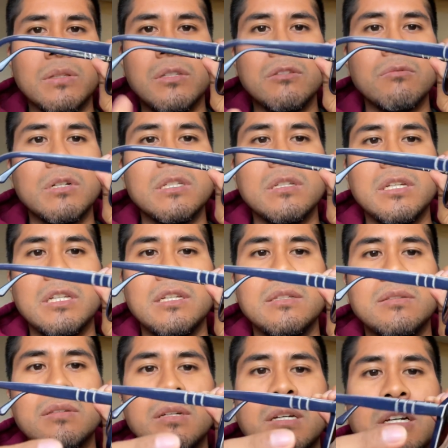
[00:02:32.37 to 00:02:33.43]
But this one,
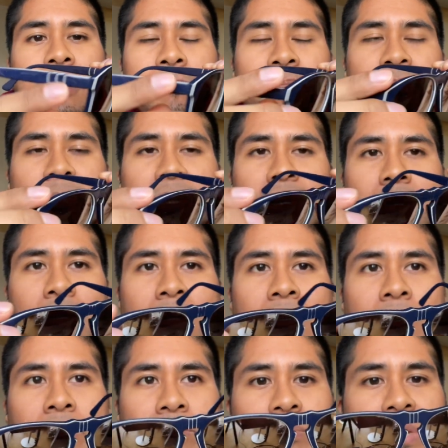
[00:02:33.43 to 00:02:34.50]
it is a
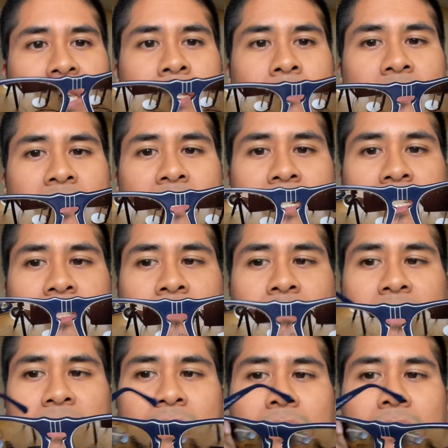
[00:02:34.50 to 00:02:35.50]
medium size,